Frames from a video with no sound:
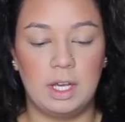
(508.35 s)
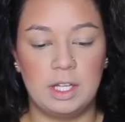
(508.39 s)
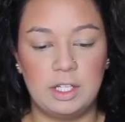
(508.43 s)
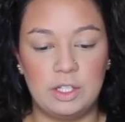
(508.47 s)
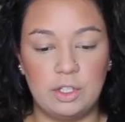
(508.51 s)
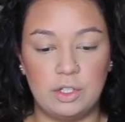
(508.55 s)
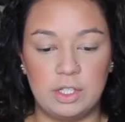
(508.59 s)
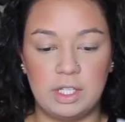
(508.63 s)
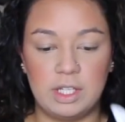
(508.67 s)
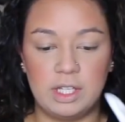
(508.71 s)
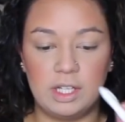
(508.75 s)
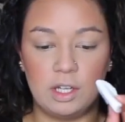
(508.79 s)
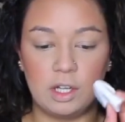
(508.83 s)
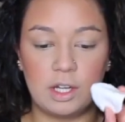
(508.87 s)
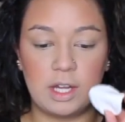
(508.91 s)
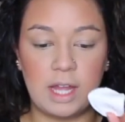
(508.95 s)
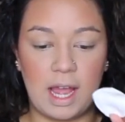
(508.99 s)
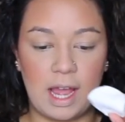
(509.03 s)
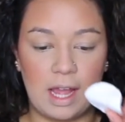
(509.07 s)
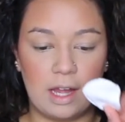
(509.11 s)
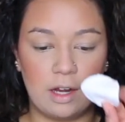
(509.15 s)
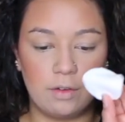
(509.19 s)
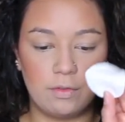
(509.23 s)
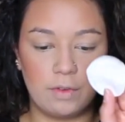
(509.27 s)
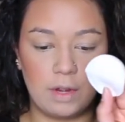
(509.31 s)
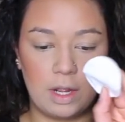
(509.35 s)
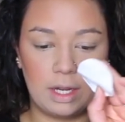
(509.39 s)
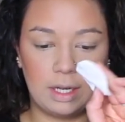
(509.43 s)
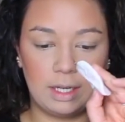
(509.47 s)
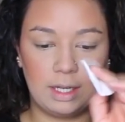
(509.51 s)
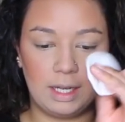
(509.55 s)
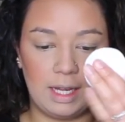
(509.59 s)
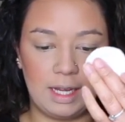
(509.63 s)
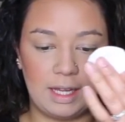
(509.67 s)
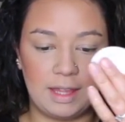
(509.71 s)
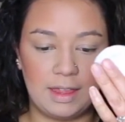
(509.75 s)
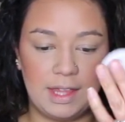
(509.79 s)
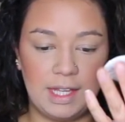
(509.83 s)
using a cotton round
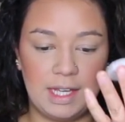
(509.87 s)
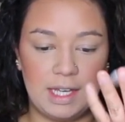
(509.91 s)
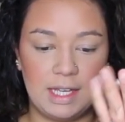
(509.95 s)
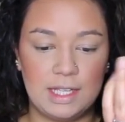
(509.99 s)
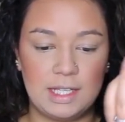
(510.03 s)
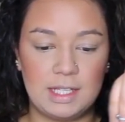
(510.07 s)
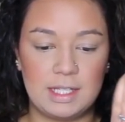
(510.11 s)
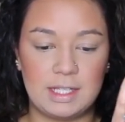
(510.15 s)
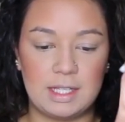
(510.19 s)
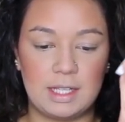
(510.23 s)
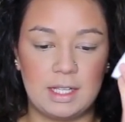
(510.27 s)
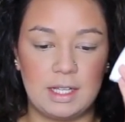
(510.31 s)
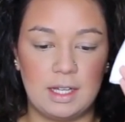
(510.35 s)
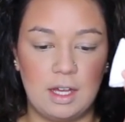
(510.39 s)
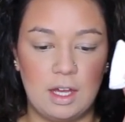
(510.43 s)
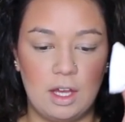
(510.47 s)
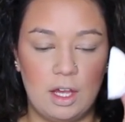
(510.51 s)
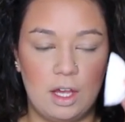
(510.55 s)
like this,